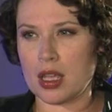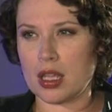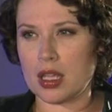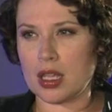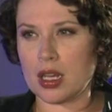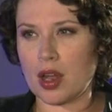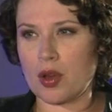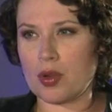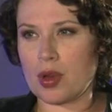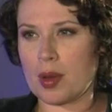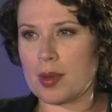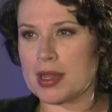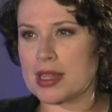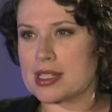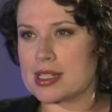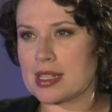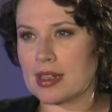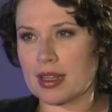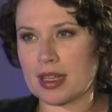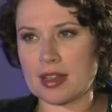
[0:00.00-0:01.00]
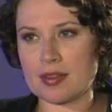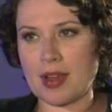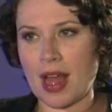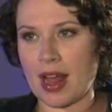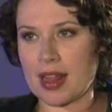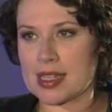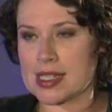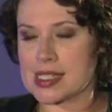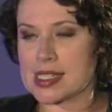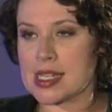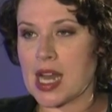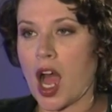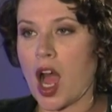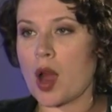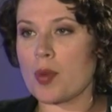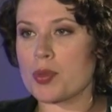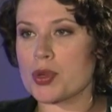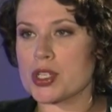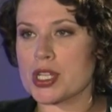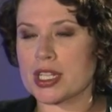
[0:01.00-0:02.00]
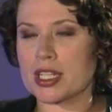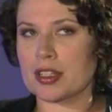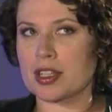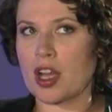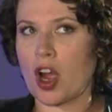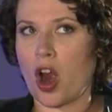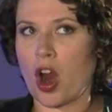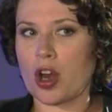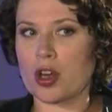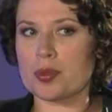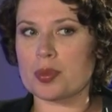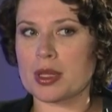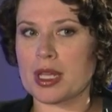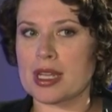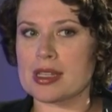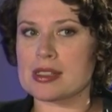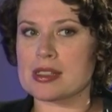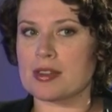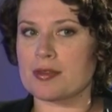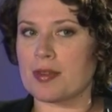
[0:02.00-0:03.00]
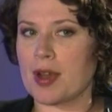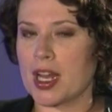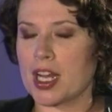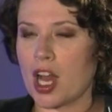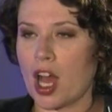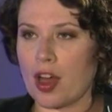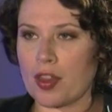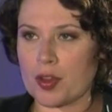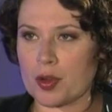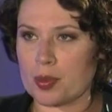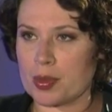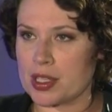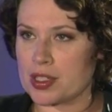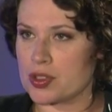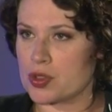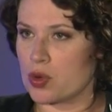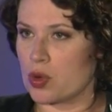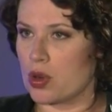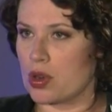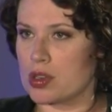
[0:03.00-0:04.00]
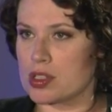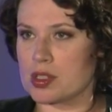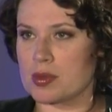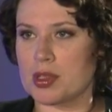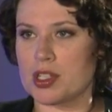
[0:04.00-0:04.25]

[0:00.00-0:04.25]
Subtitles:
You know, I mean, Silicon Valley is not particularly a hard place to find other mentors.